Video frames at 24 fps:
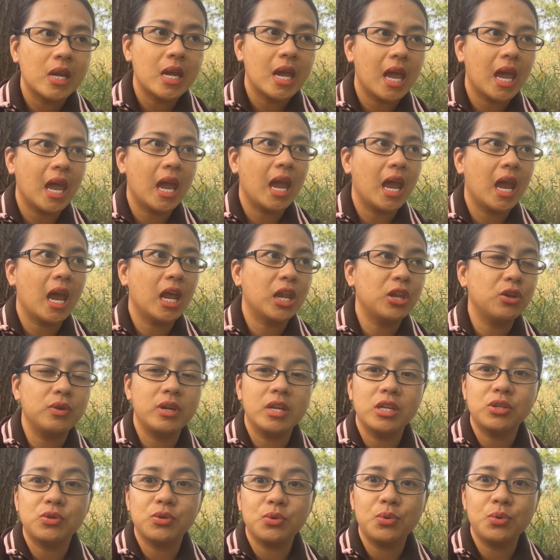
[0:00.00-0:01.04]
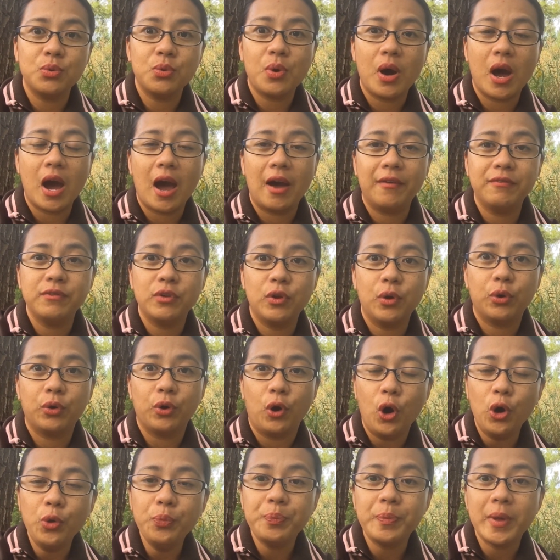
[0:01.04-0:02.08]
and you need to have your
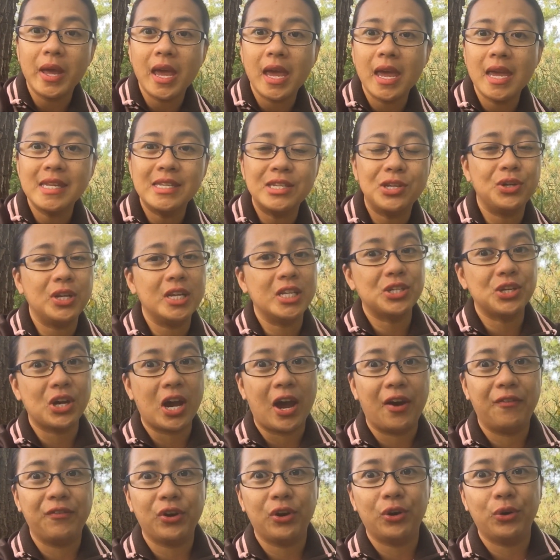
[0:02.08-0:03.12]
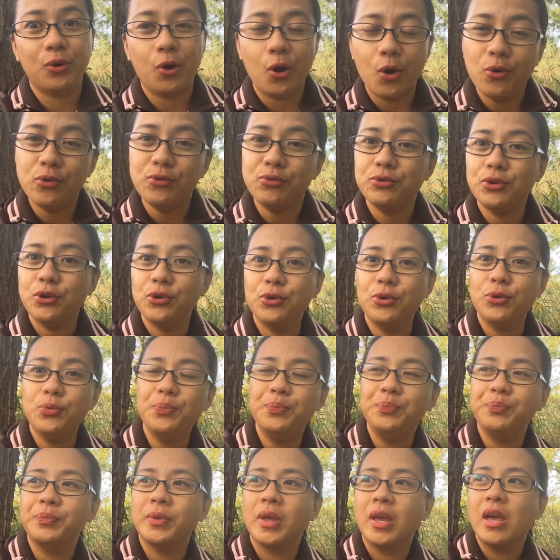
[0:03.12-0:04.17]
own place, you need to have your own
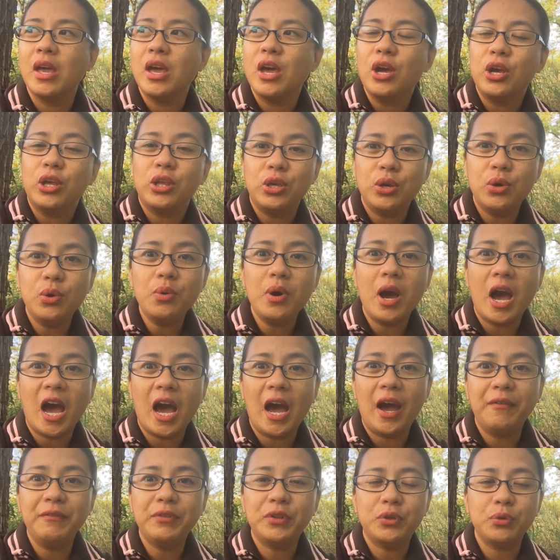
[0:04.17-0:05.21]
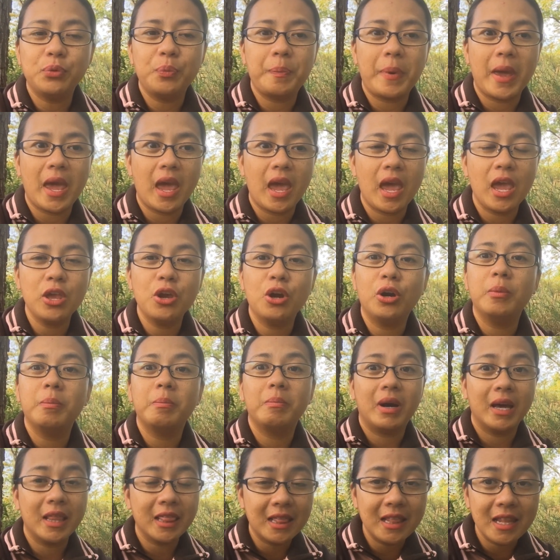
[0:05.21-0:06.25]
room, you have to pay your
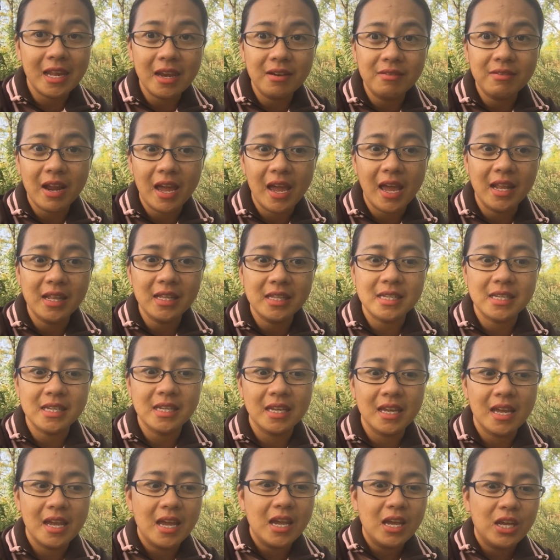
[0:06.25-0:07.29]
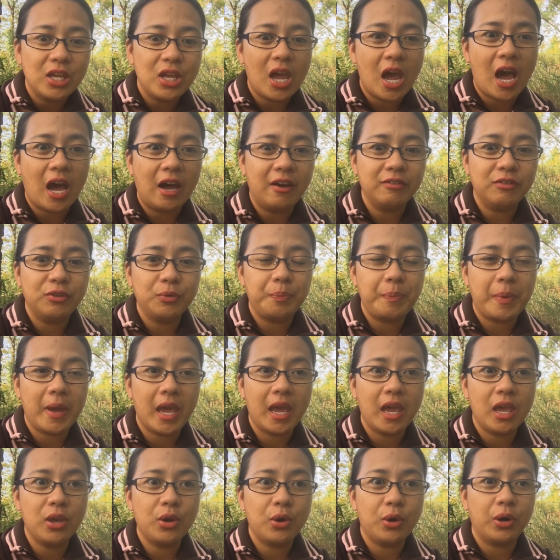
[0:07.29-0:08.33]
monthly rent, you have to
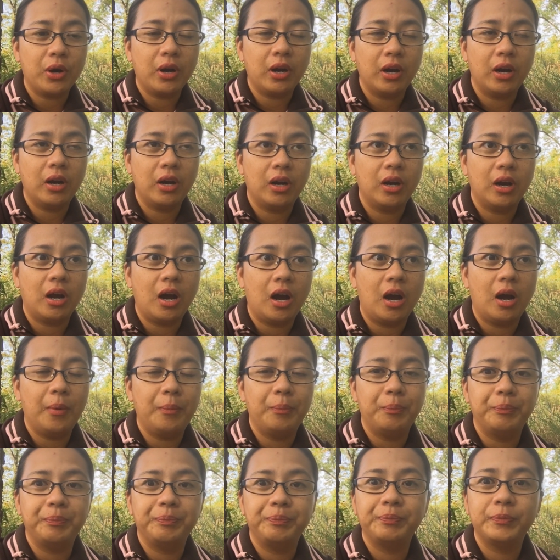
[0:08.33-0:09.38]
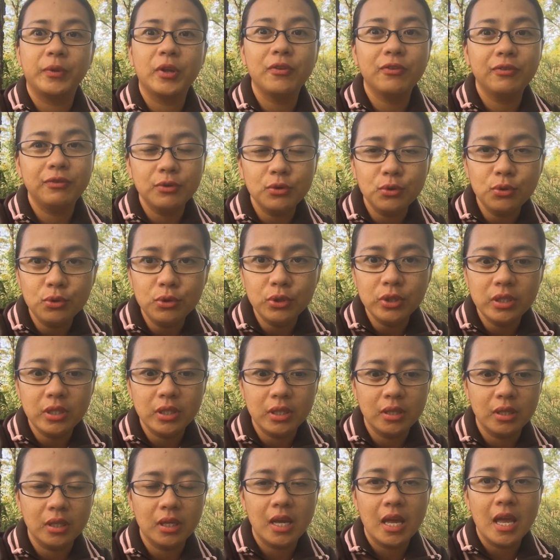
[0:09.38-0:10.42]
pay your food.
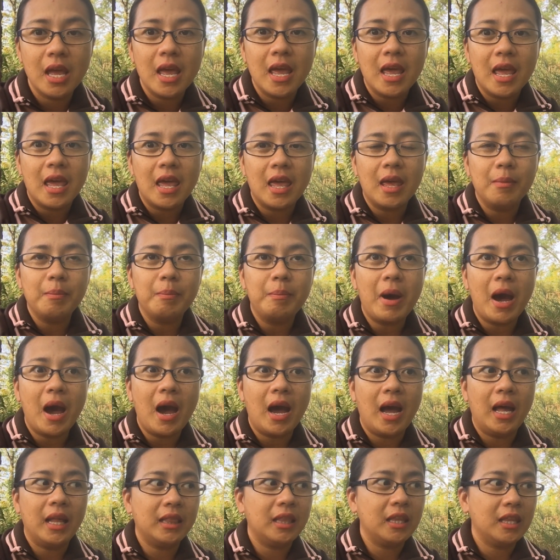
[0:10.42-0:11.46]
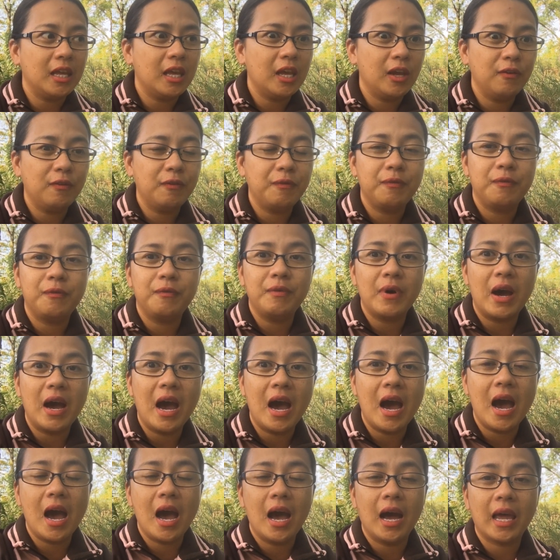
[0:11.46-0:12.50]
But if
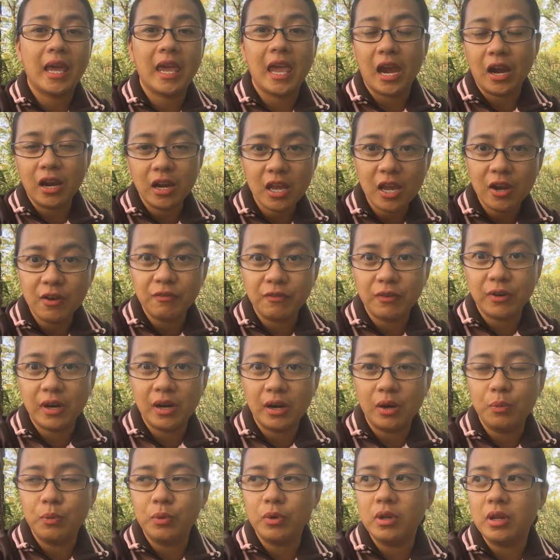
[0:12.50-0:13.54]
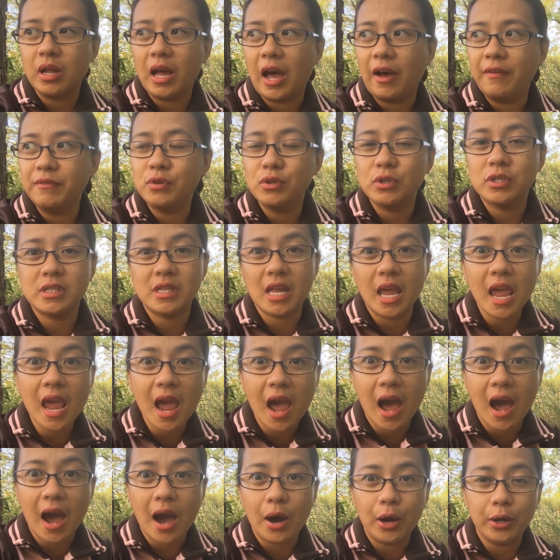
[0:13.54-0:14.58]
a caregiver will have to stay
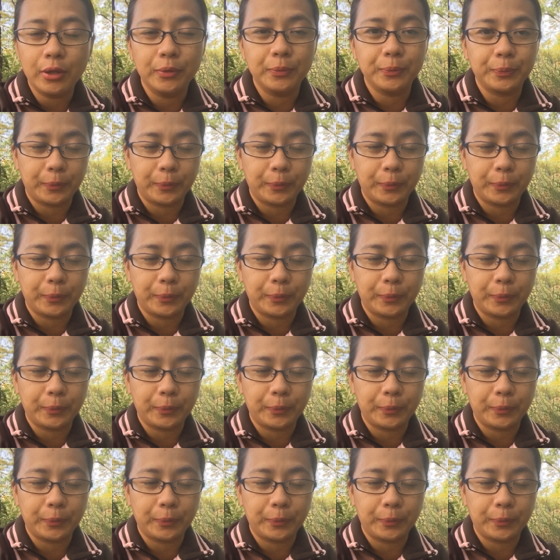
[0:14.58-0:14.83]
out